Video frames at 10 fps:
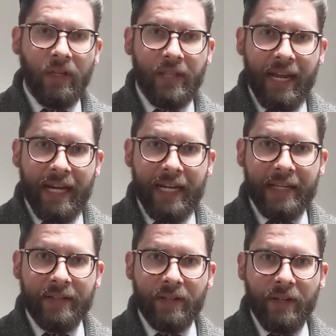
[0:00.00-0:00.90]
that
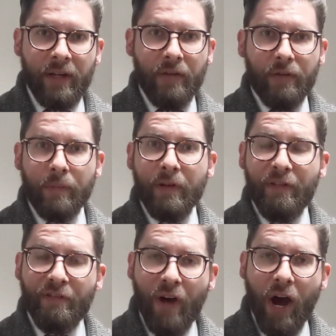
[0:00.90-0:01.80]
is from the
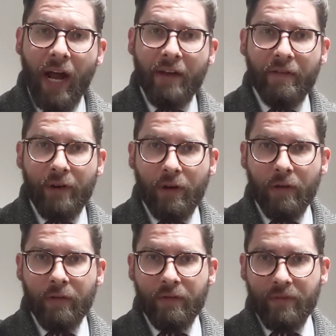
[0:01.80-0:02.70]
5
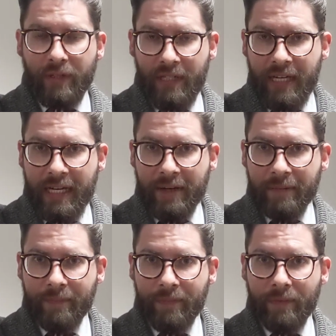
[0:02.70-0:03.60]
of D,
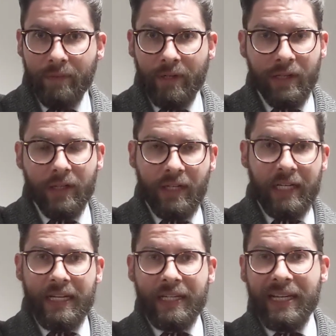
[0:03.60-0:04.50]
which
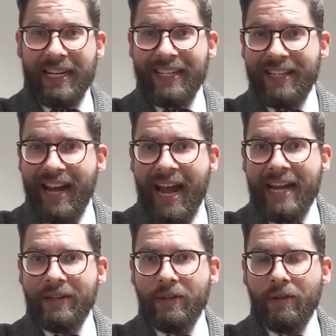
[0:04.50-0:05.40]
in this key is an
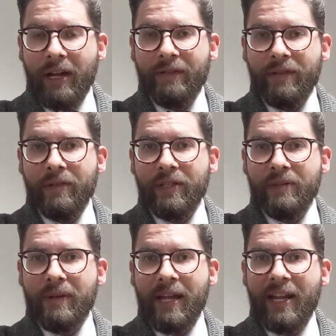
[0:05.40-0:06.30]
A. So all I have to do is
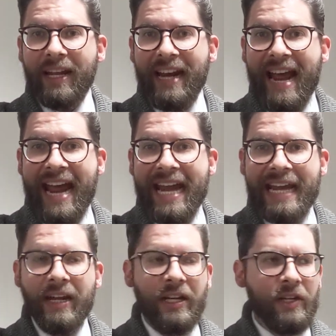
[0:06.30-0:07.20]
just play like an
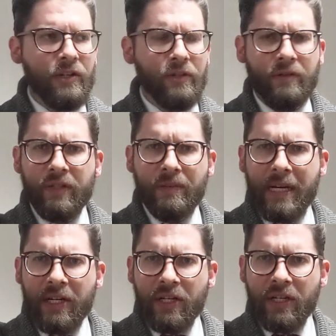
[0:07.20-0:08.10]
A
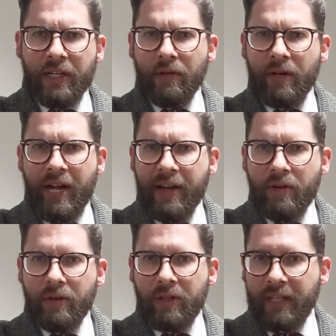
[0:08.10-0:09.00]
diminished lick or an A
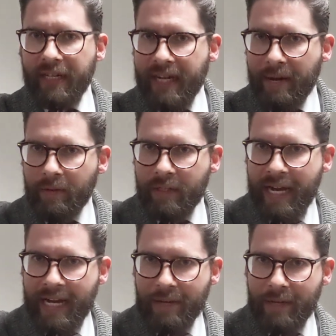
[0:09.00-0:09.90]
altered lick, and that will
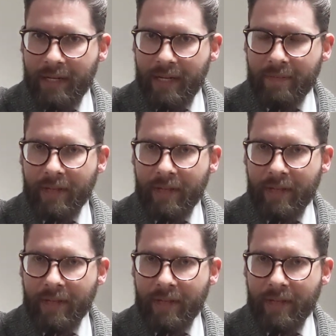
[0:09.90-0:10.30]
take me there.